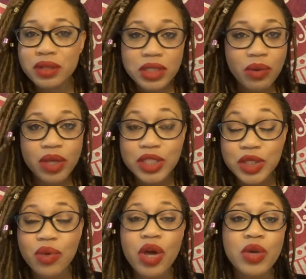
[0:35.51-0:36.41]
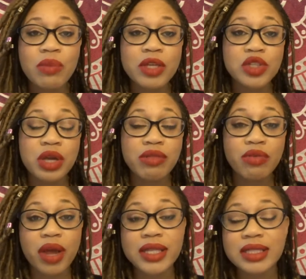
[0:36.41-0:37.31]
so on so on you want to make sure you have the
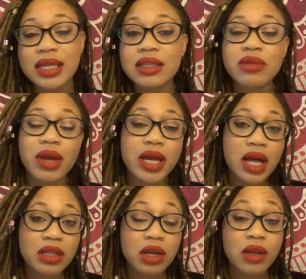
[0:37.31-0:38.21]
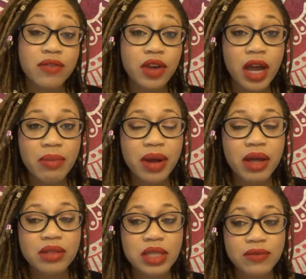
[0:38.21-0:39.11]
right tint the right color of your
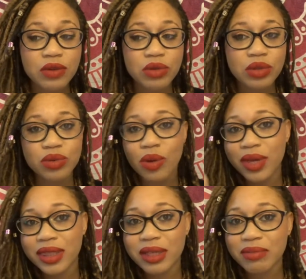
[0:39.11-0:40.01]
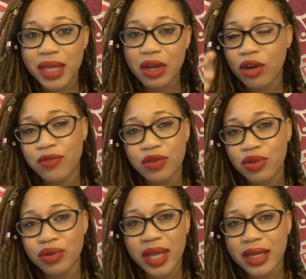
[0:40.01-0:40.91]
eyebrows if you do go get them like or if you
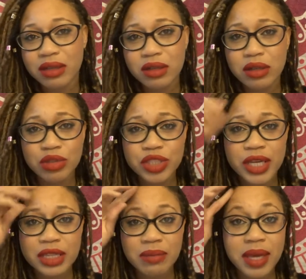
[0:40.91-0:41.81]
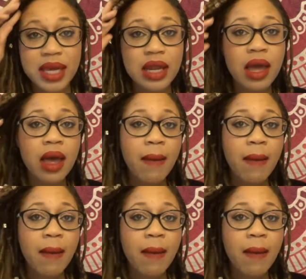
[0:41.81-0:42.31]
do like you know shade them in